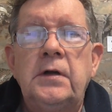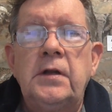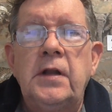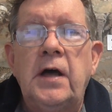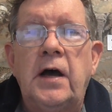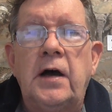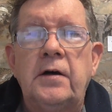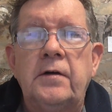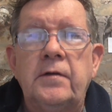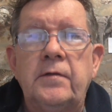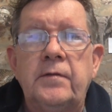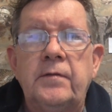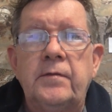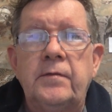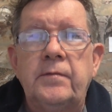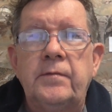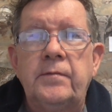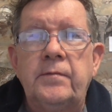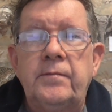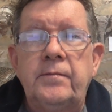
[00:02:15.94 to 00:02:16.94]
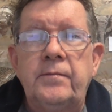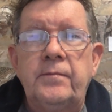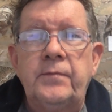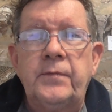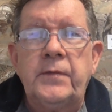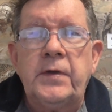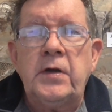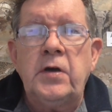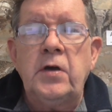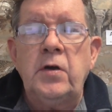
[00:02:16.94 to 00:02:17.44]
Now,
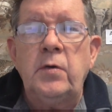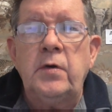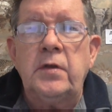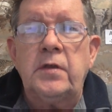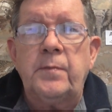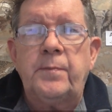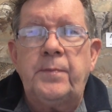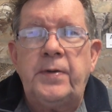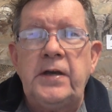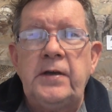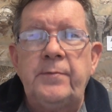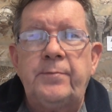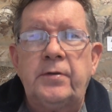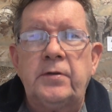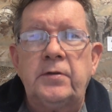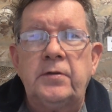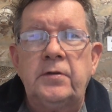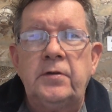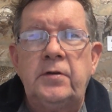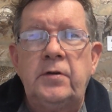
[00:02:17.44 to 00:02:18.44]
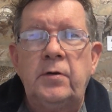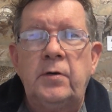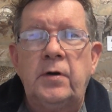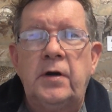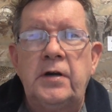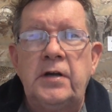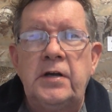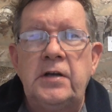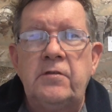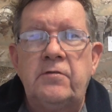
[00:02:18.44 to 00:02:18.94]
who are the people who
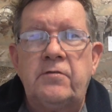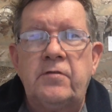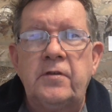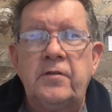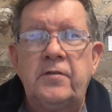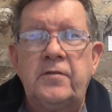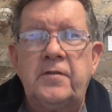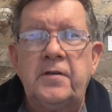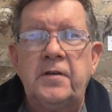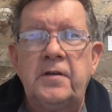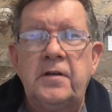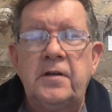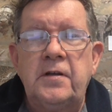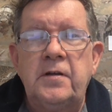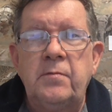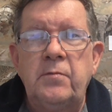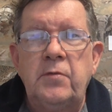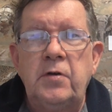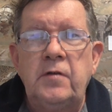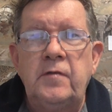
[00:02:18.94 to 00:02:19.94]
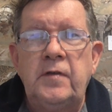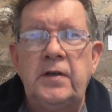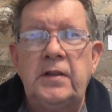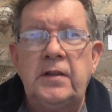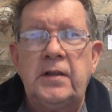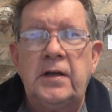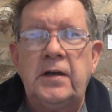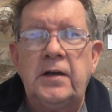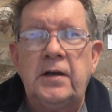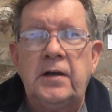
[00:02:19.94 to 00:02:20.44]
are interested in
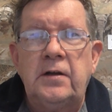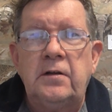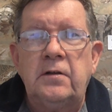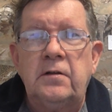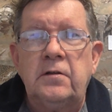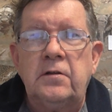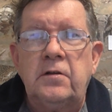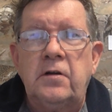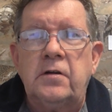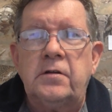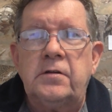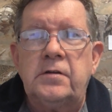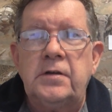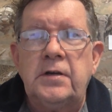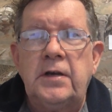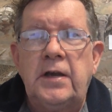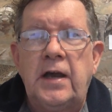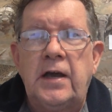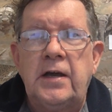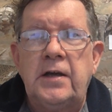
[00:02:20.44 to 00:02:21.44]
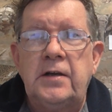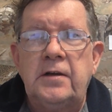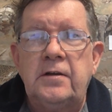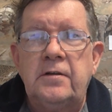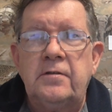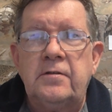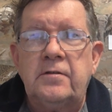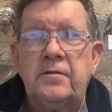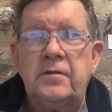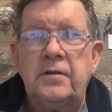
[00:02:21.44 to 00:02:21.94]
moving their ill-gotten
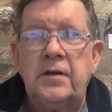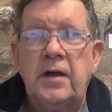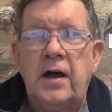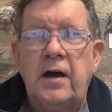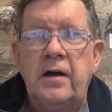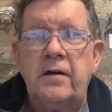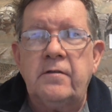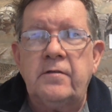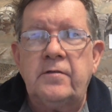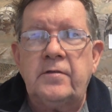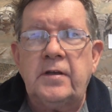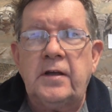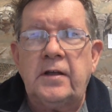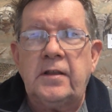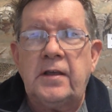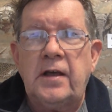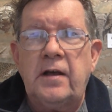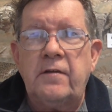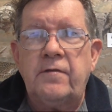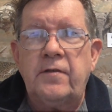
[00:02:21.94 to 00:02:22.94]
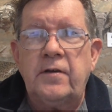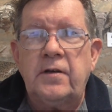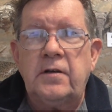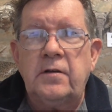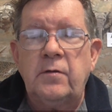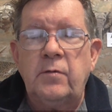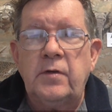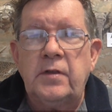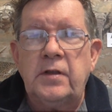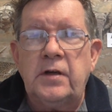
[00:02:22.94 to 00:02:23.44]
gains out of South
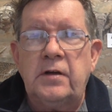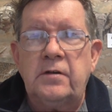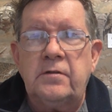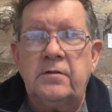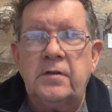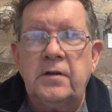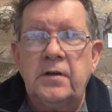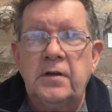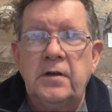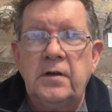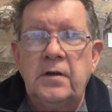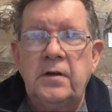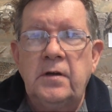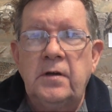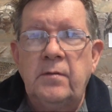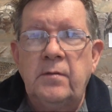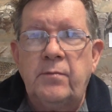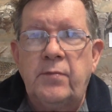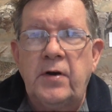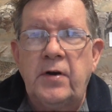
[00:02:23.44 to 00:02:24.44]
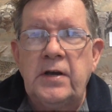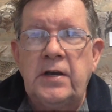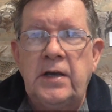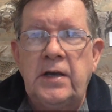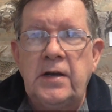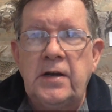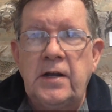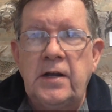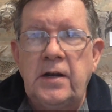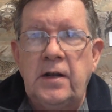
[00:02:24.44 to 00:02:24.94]
Africa without
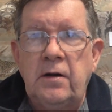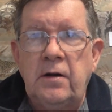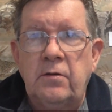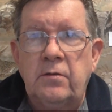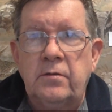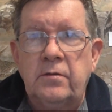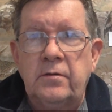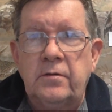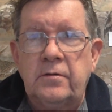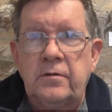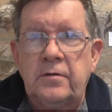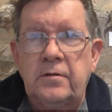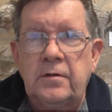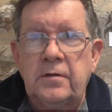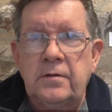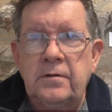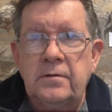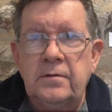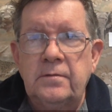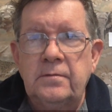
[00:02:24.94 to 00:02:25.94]
breaking any laws?